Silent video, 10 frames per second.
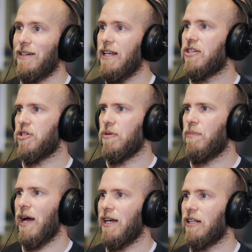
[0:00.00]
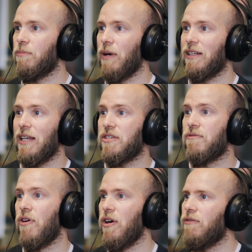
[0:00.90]
needs to pay it, but there's
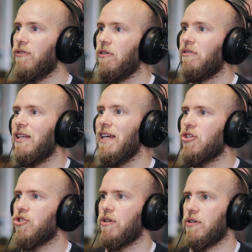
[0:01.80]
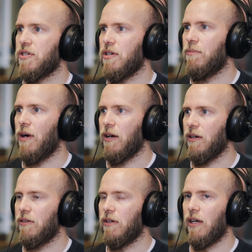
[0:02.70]
very few teachers about
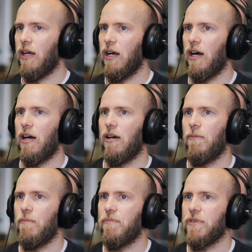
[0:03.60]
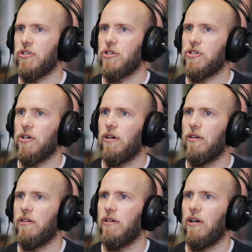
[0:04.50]
it, um, just
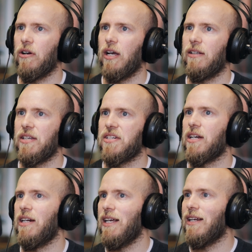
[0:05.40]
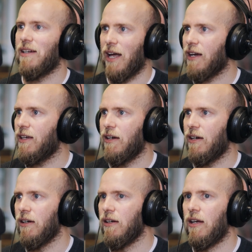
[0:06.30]
showed okay, there's a clear lack
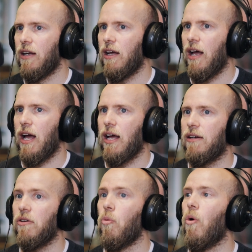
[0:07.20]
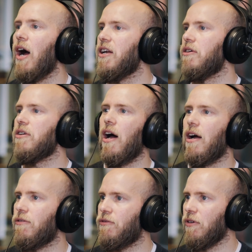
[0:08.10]
here, and why don't
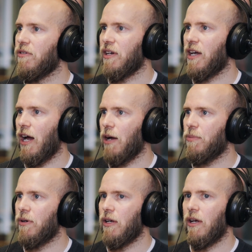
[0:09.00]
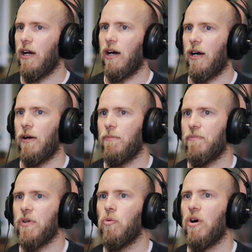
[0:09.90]
I fill the gap?
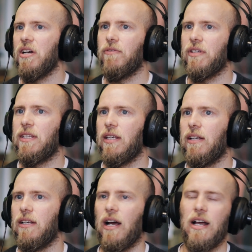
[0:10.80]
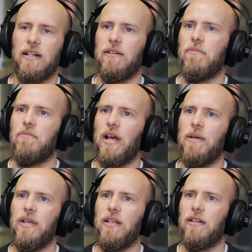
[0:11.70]
Um, one of the things, and
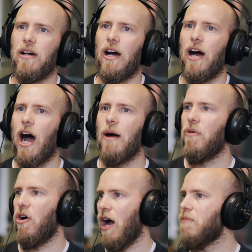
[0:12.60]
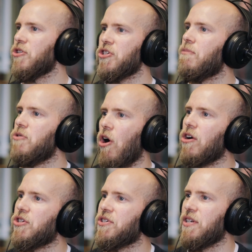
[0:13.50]
maybe I'm, I'm just
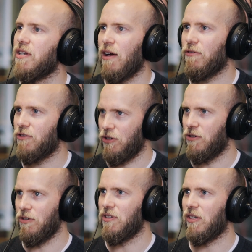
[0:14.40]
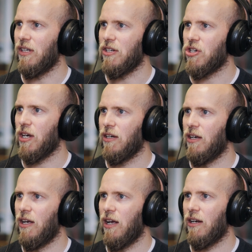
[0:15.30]
obnoxious enough to do the
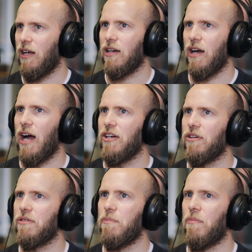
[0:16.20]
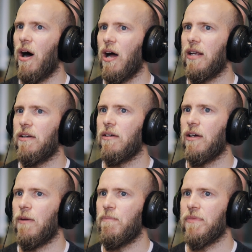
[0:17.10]
teaching. Like, I don't mind
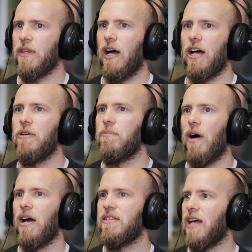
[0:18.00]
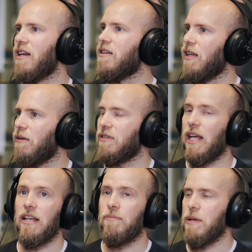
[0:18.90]
I don't mind telling them,
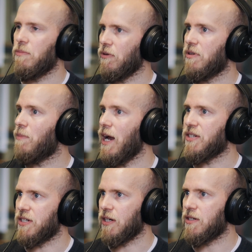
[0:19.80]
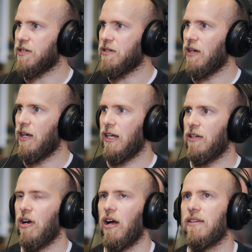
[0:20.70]
telling people the basics. Mm.
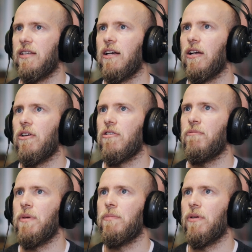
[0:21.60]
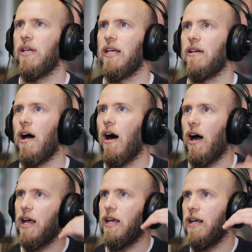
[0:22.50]
You know, I think a lot of people in
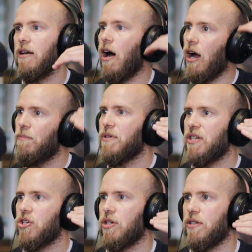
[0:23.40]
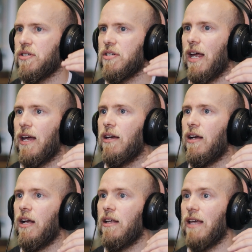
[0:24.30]
high in high positions they
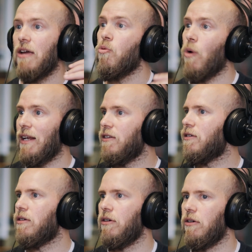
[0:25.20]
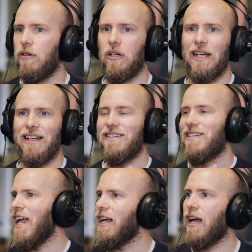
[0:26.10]
they went through
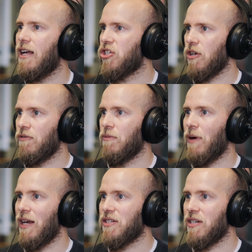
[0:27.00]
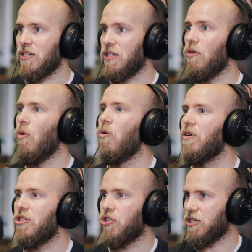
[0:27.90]
decades of the basics in
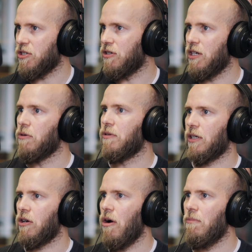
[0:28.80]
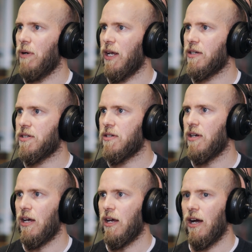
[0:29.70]
order just to deal with the complex.
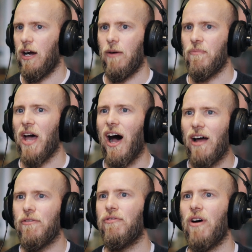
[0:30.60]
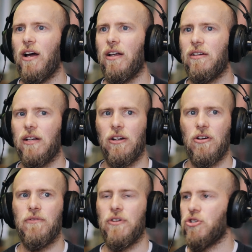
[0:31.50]
Um, I find a
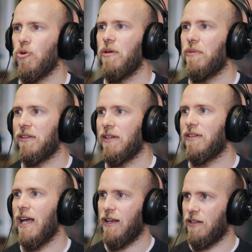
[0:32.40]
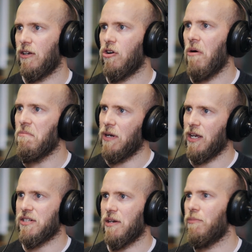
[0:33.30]
lot of enjoyment in taking the
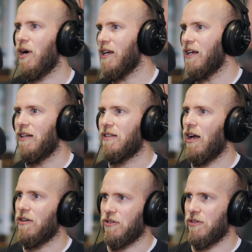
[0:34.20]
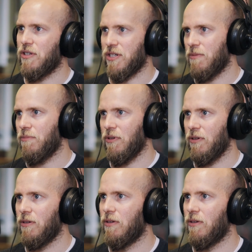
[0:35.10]
complex and breaking it down to the simple.